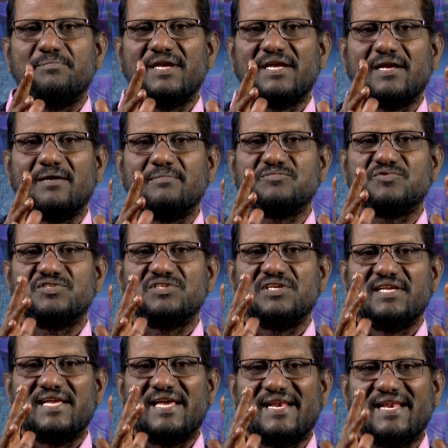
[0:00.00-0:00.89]
becomes
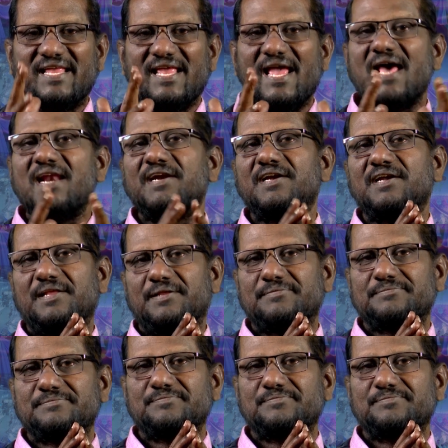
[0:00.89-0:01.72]
a reality.